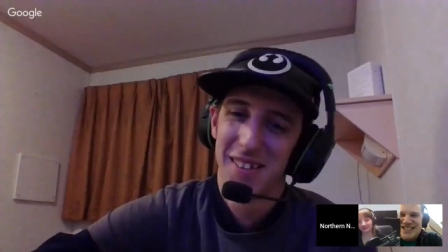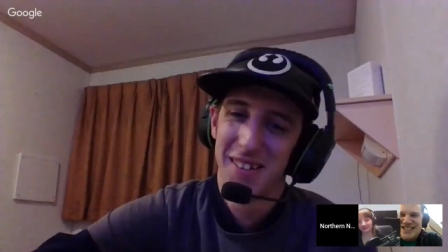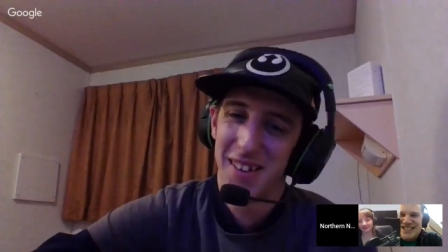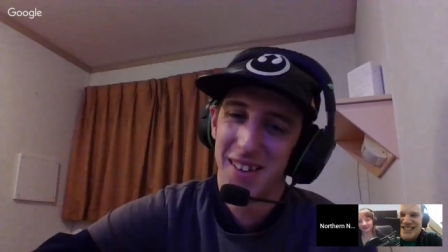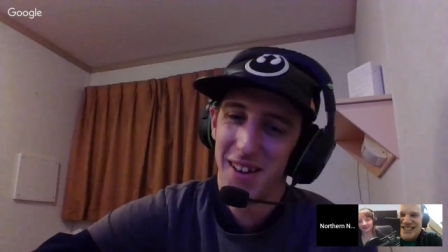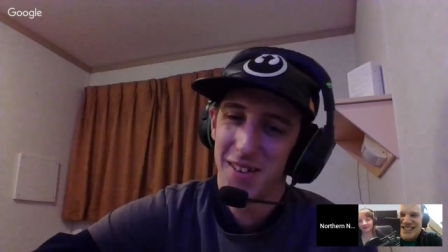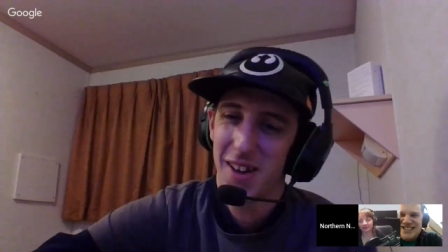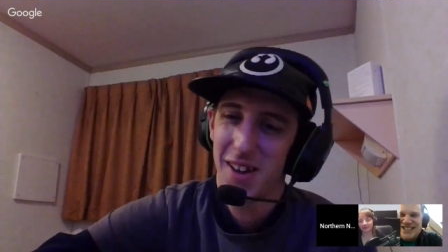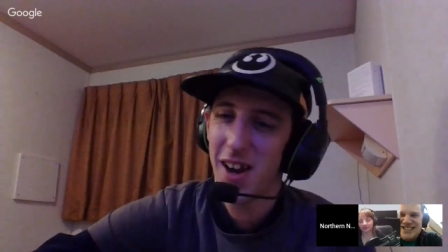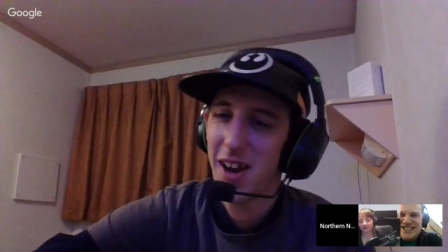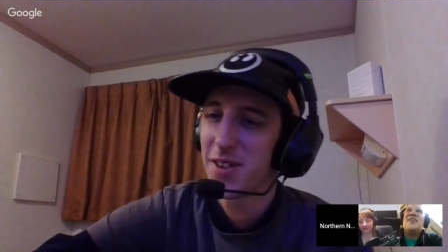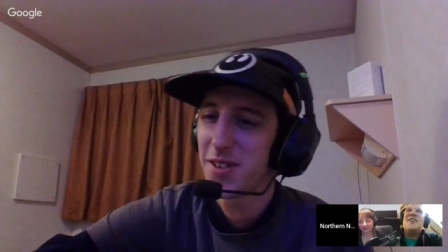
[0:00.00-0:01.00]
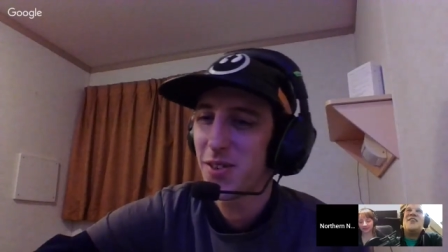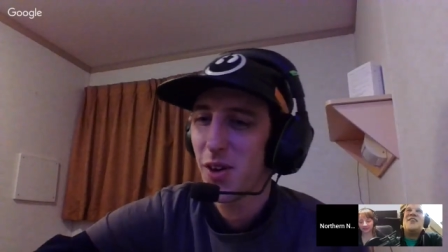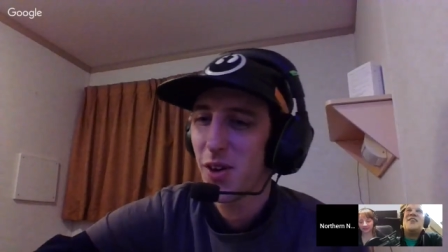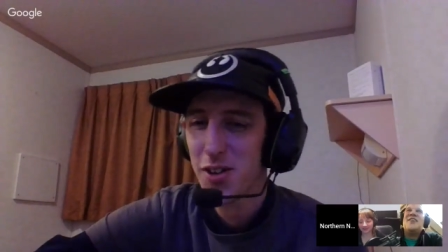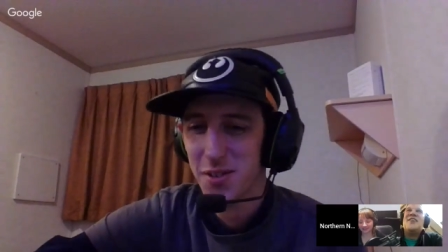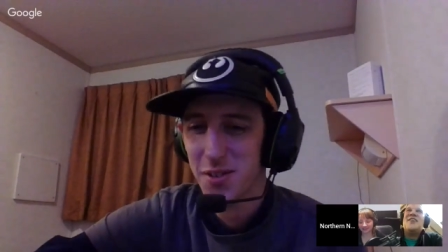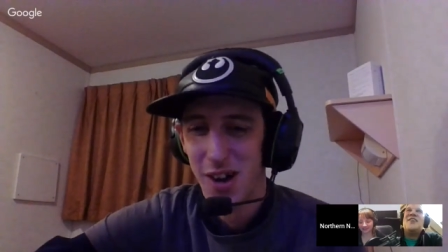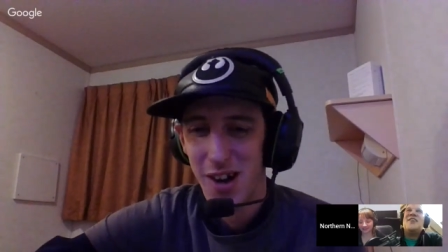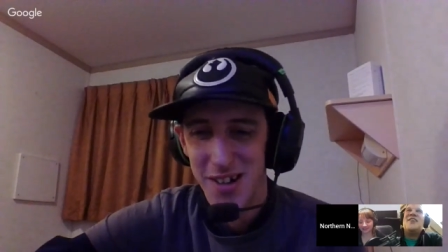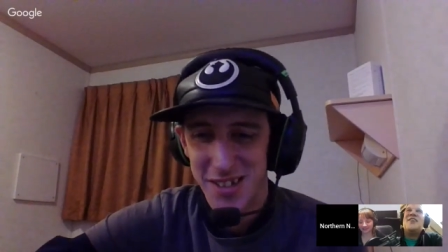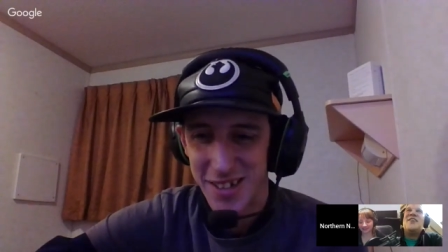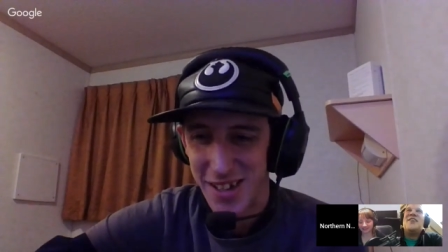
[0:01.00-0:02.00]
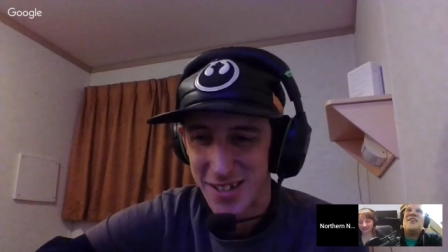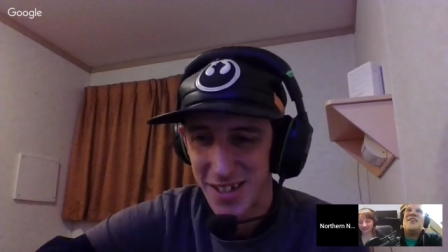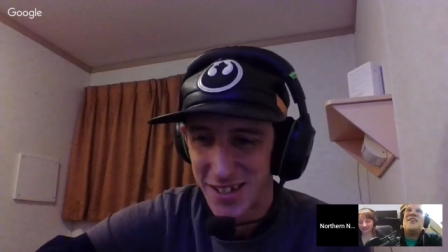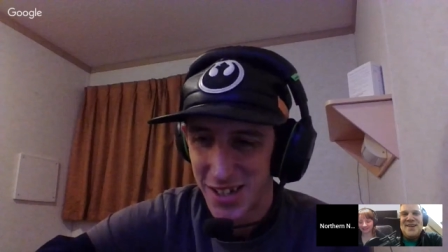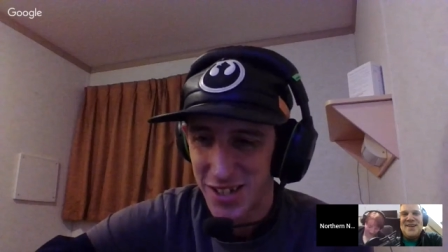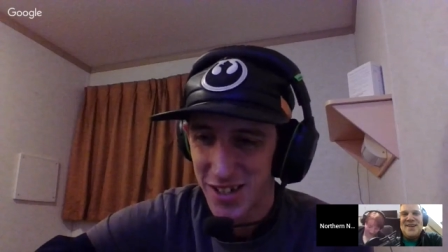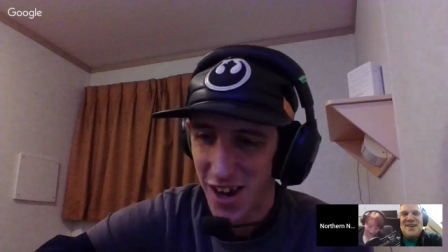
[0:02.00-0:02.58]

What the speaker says: Yeah. Also on today's edition